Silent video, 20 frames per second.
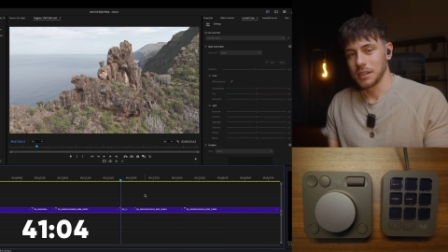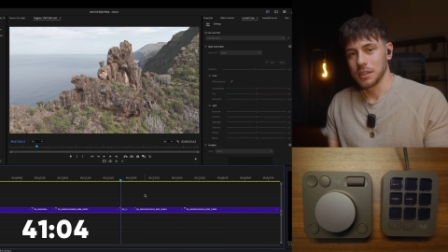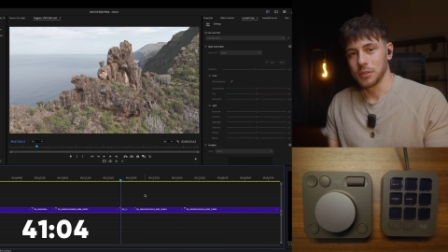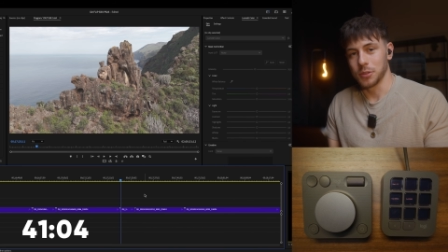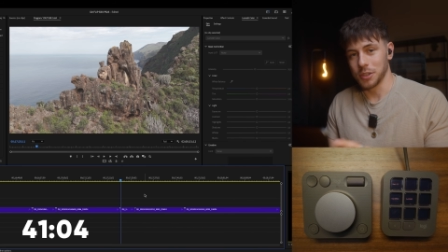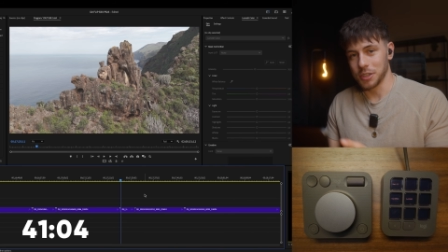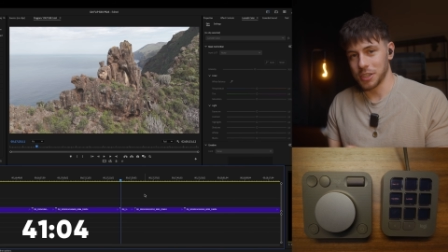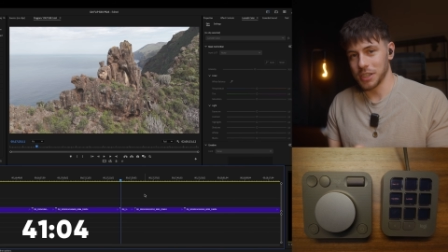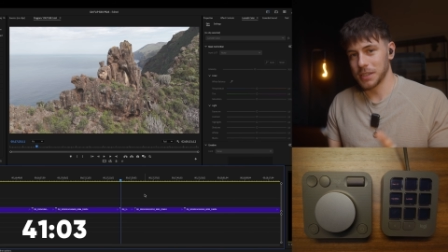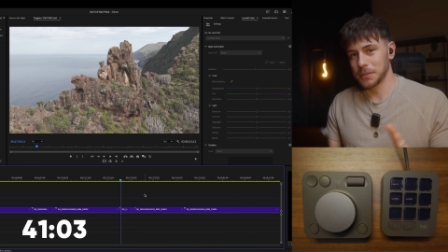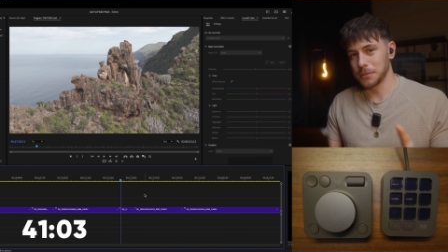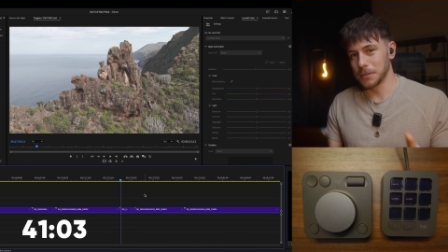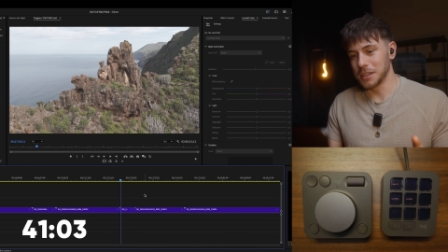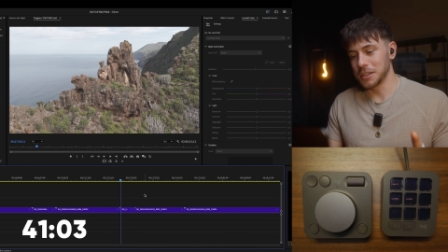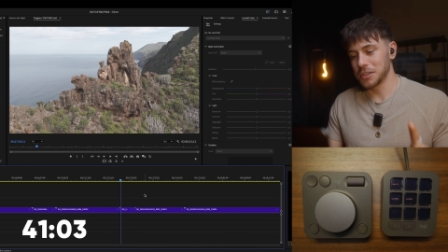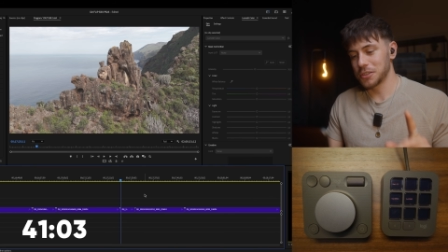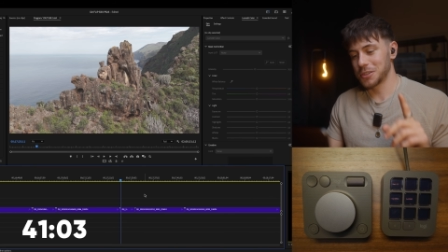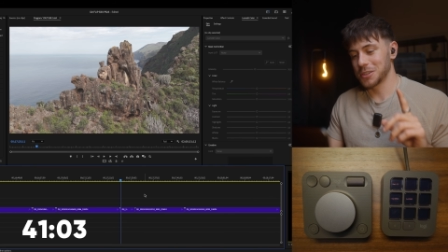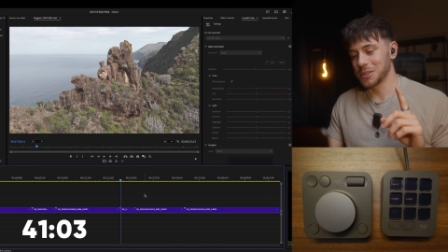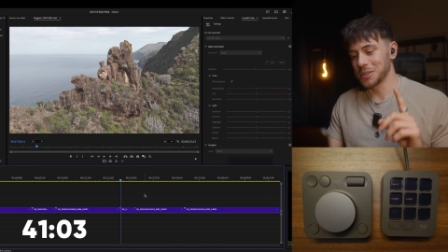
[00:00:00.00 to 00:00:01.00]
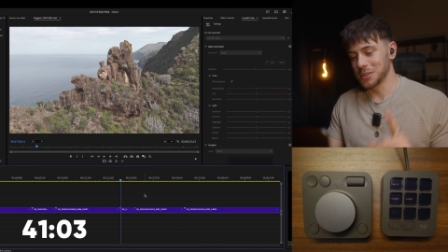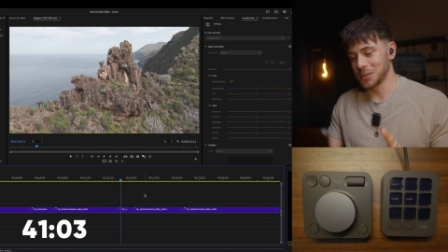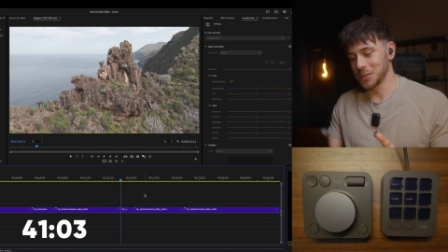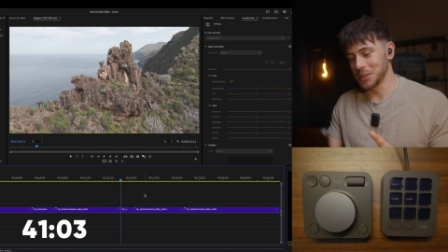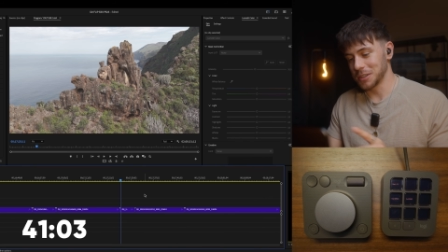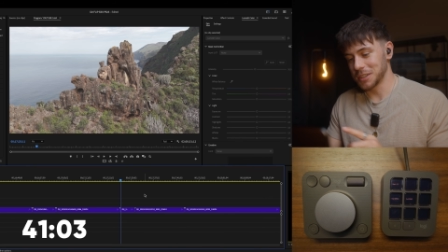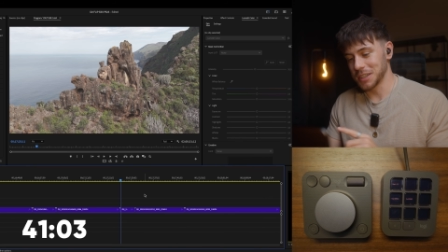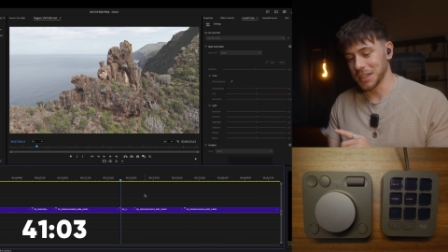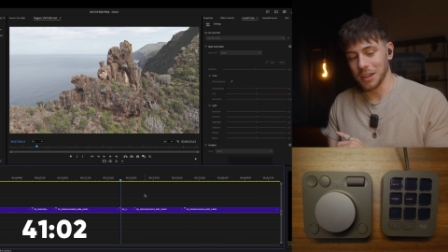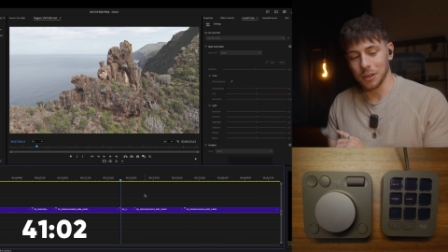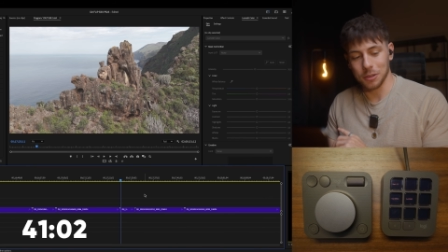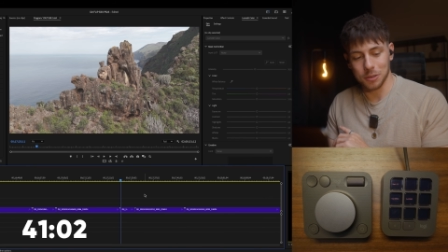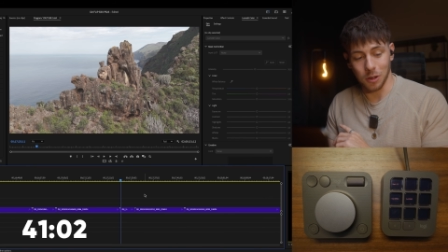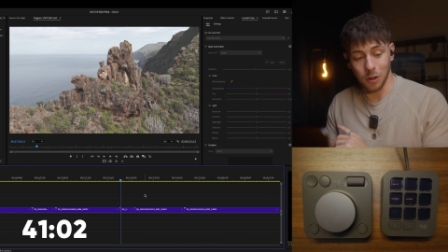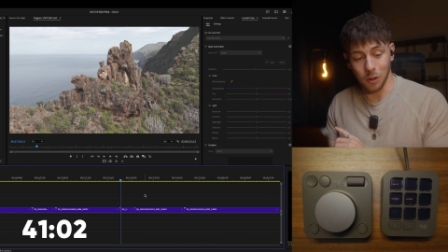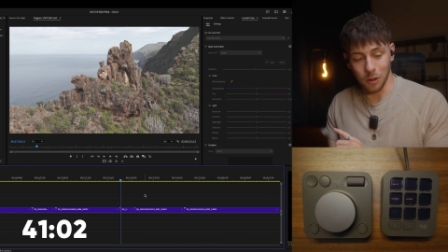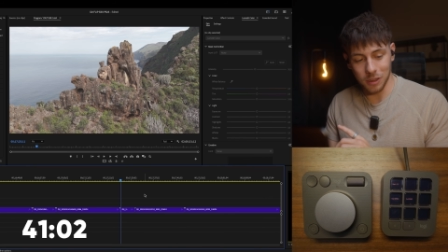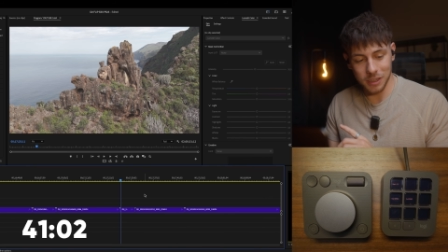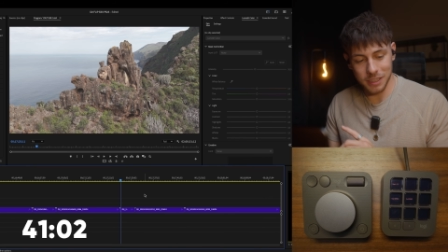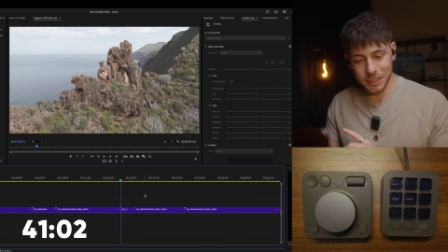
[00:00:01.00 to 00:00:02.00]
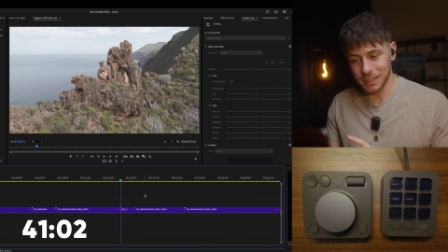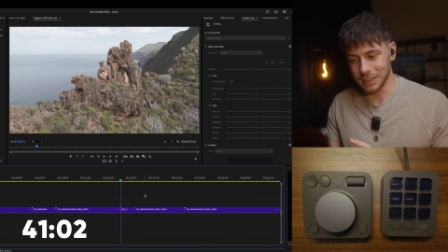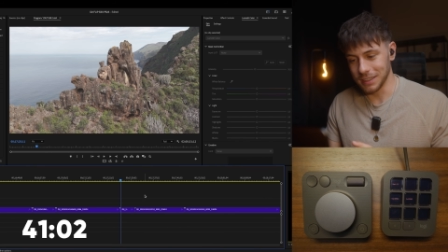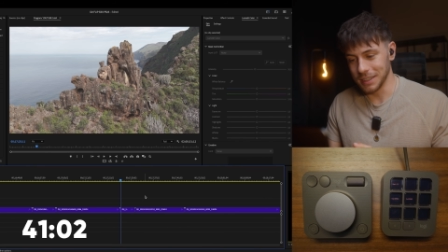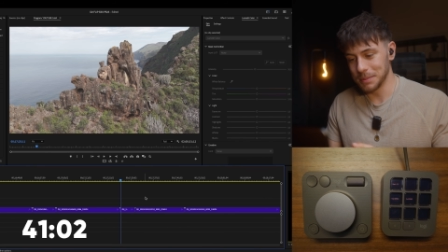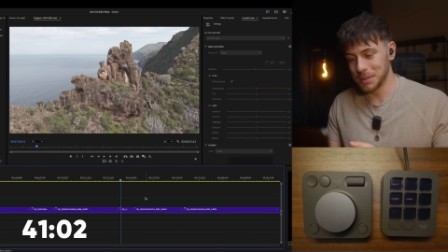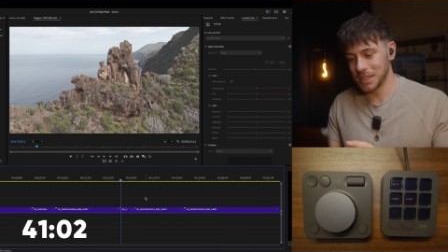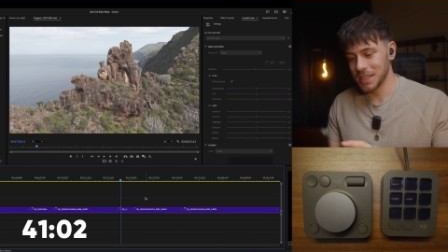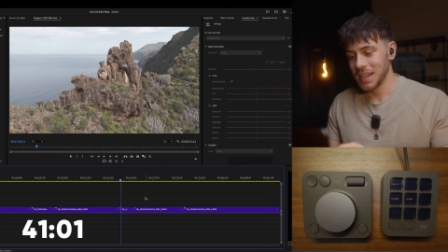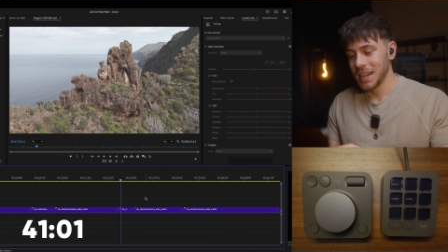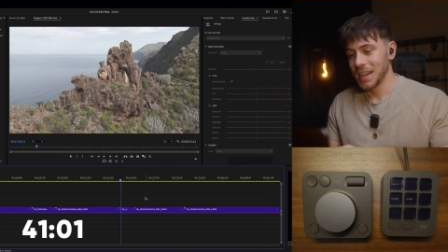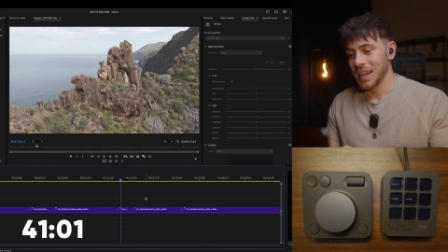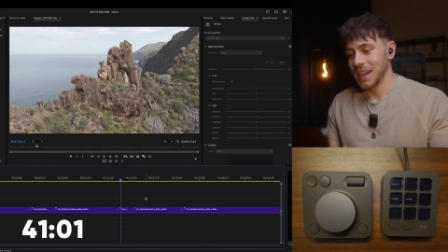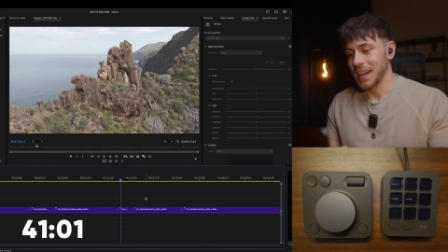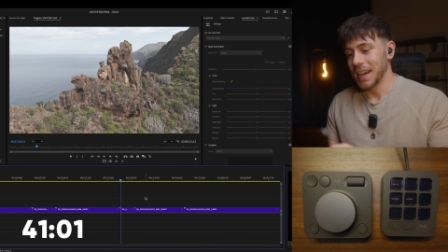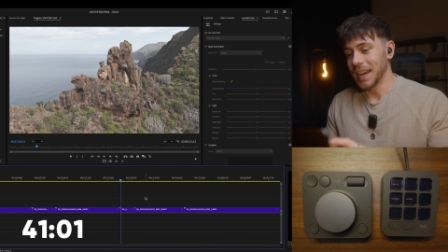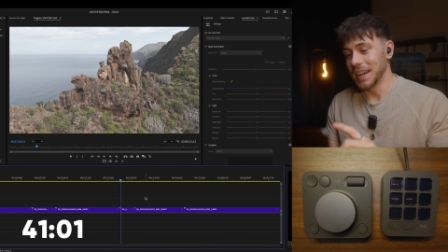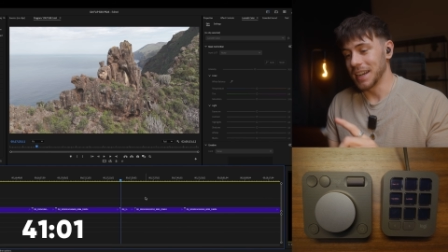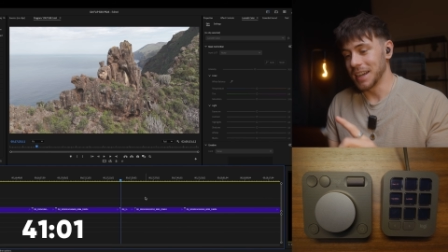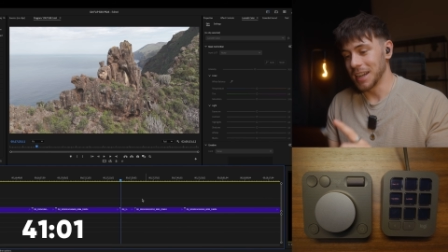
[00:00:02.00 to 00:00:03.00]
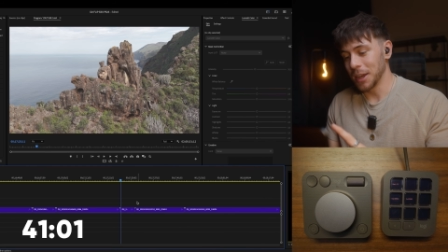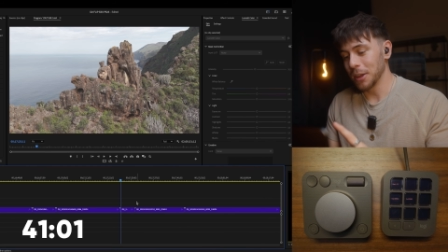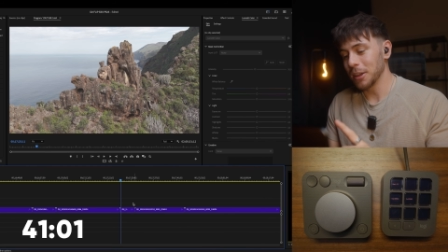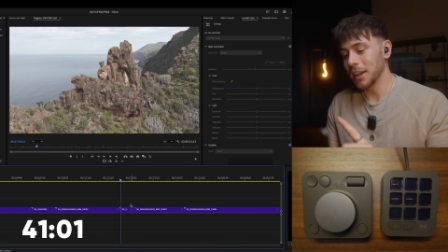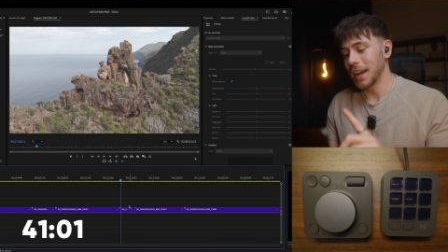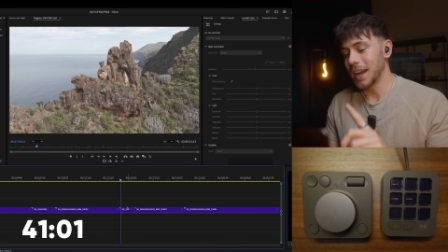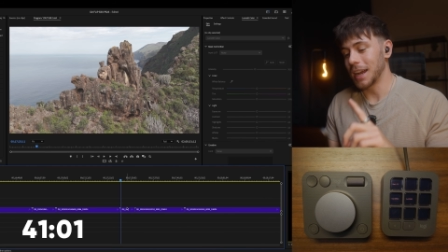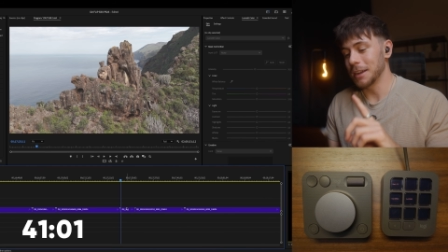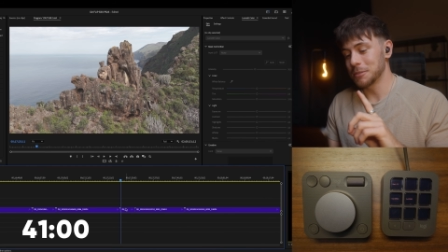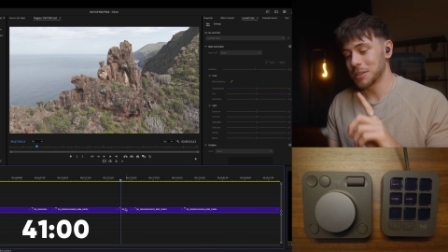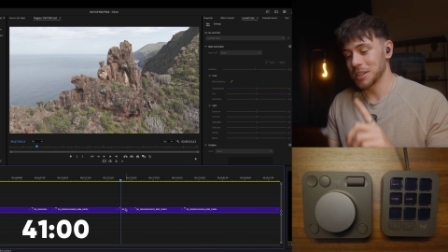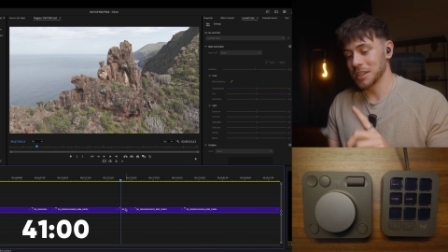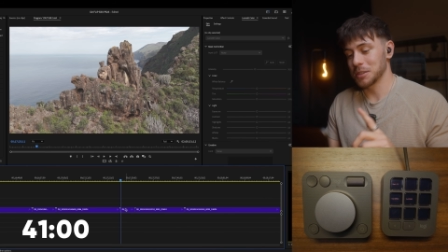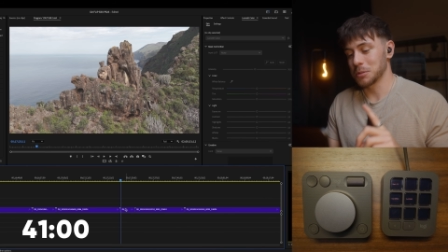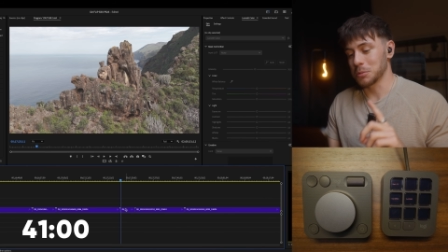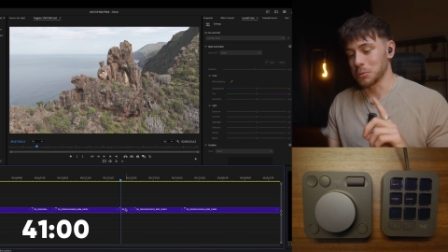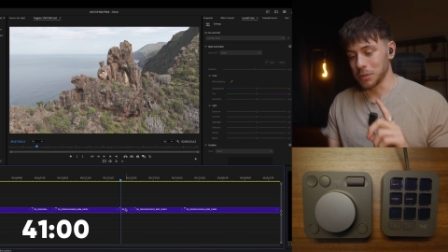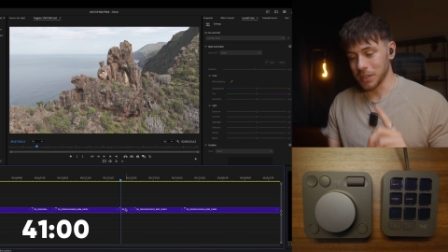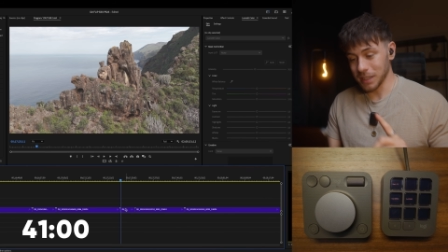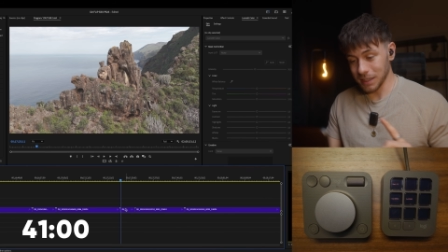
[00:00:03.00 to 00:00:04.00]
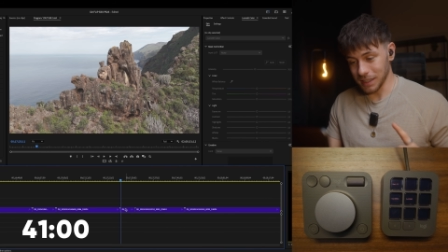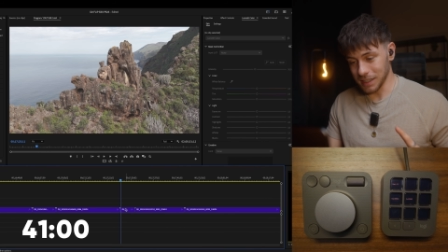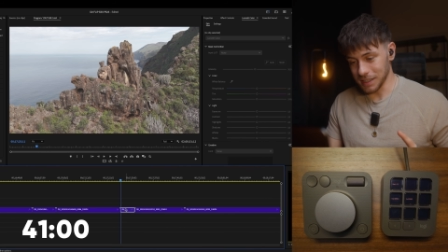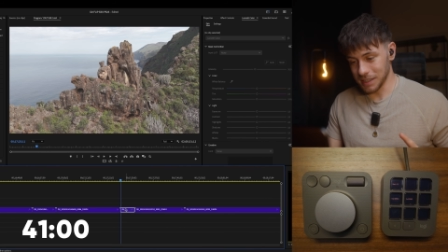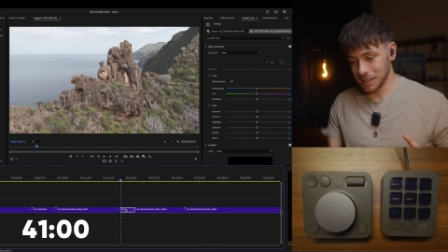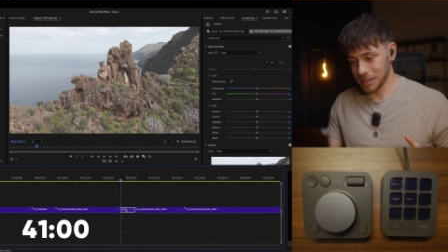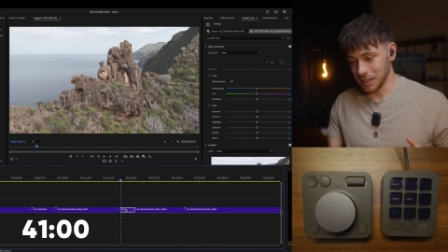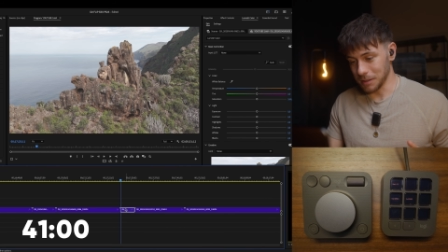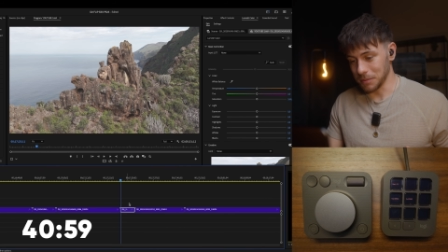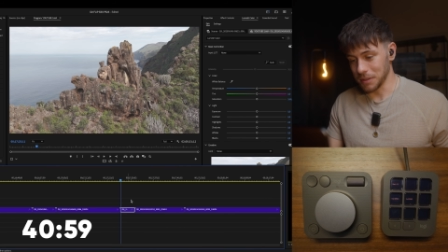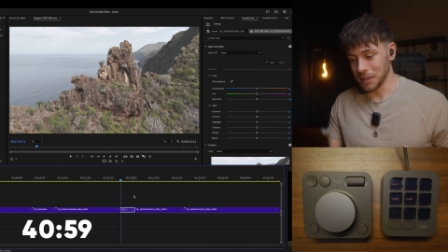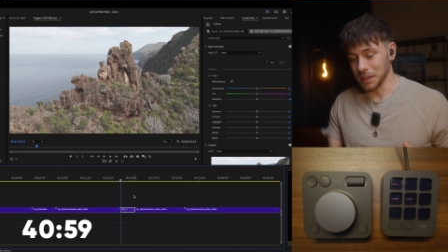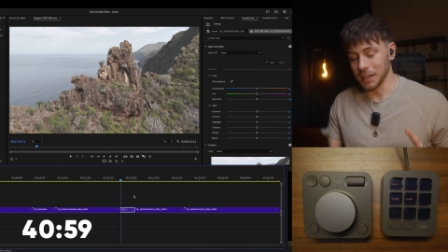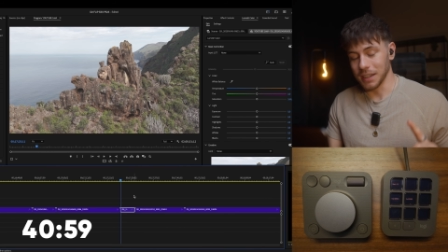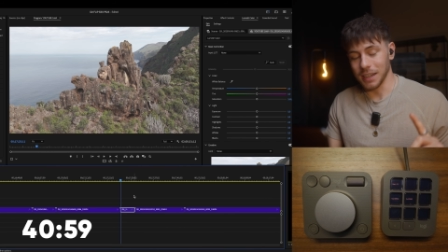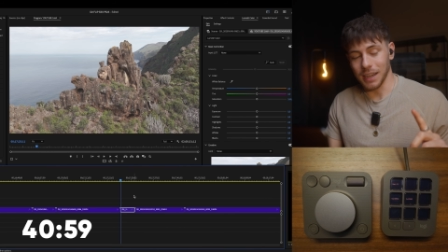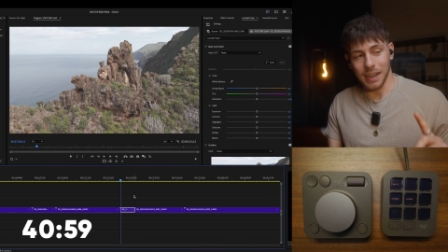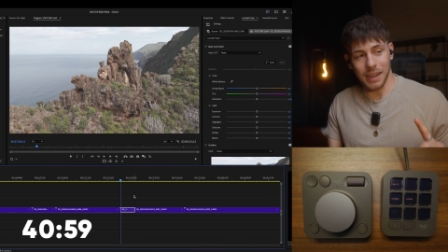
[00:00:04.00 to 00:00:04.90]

So I just finished sorting out all the clips, and now I've just realized something.